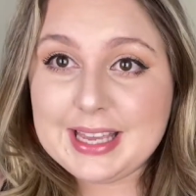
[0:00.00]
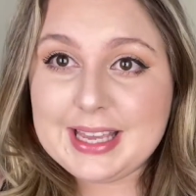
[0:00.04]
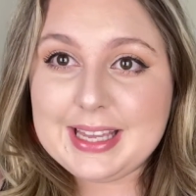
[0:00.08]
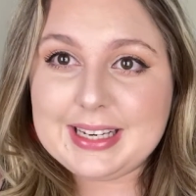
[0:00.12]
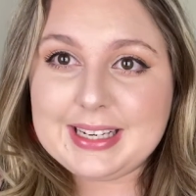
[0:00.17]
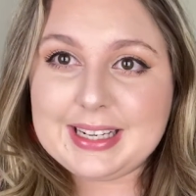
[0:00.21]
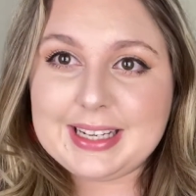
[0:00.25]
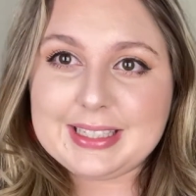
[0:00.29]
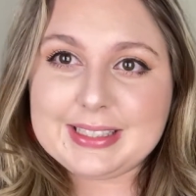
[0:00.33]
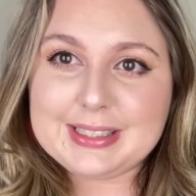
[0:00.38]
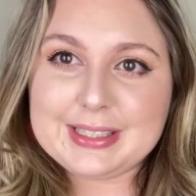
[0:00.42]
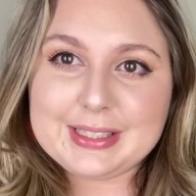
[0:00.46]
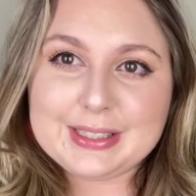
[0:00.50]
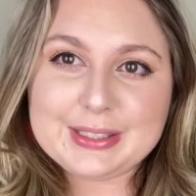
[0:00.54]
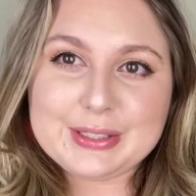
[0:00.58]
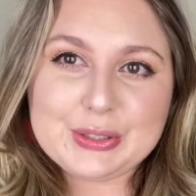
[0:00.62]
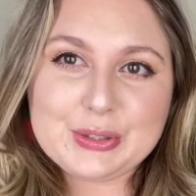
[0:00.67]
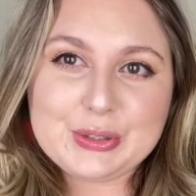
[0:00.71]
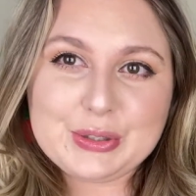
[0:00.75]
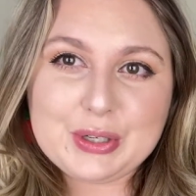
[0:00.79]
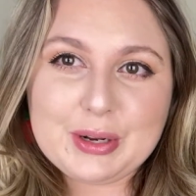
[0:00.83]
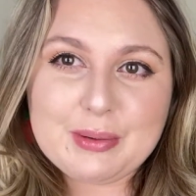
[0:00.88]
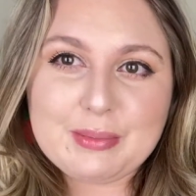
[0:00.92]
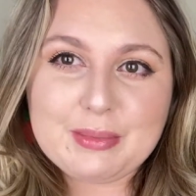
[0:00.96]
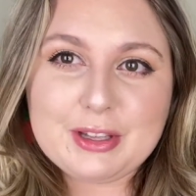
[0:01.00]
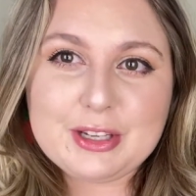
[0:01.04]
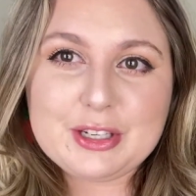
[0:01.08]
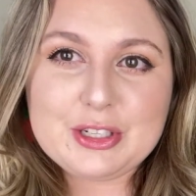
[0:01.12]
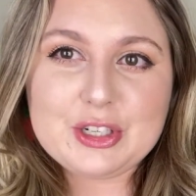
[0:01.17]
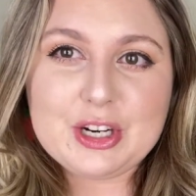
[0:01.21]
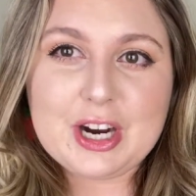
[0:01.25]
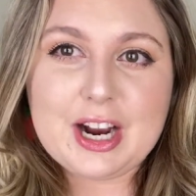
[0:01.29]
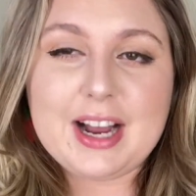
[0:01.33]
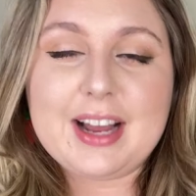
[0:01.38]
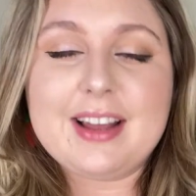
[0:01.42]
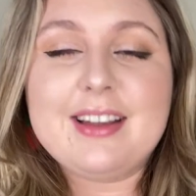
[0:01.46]
gets extremely
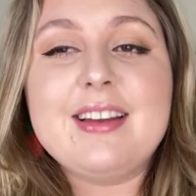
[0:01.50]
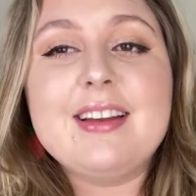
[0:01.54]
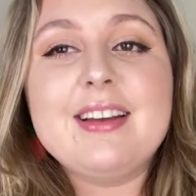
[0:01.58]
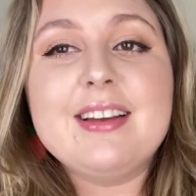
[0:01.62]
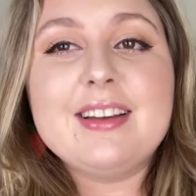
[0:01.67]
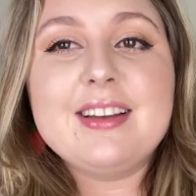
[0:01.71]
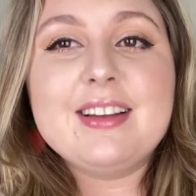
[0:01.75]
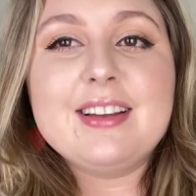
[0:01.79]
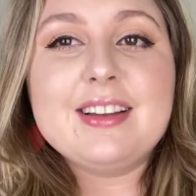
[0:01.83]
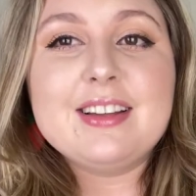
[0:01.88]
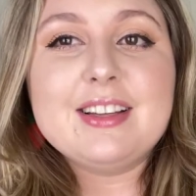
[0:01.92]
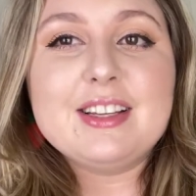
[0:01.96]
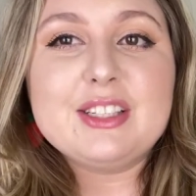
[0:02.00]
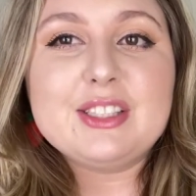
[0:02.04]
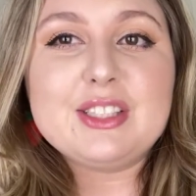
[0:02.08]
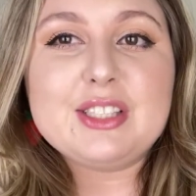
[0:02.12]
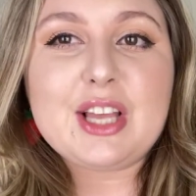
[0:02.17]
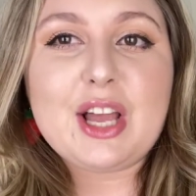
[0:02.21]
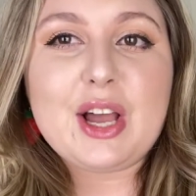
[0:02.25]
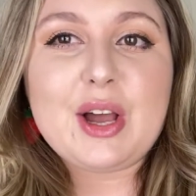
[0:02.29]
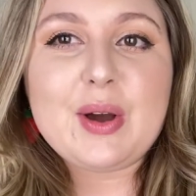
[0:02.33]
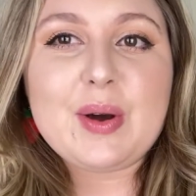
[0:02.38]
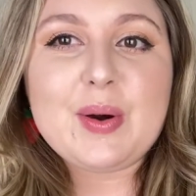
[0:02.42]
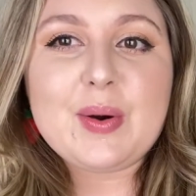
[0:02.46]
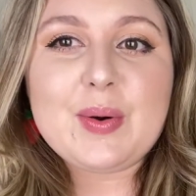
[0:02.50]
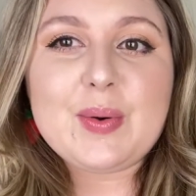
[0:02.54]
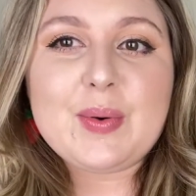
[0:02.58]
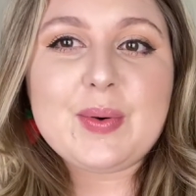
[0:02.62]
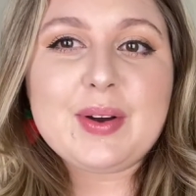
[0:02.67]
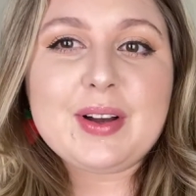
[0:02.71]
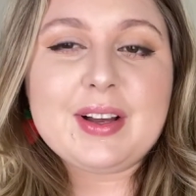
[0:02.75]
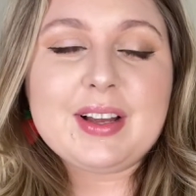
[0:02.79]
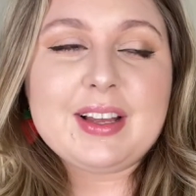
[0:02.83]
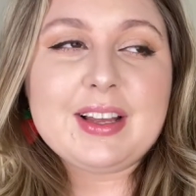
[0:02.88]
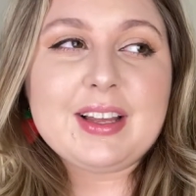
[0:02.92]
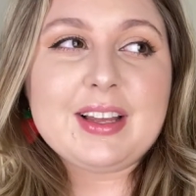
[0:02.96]
dry. So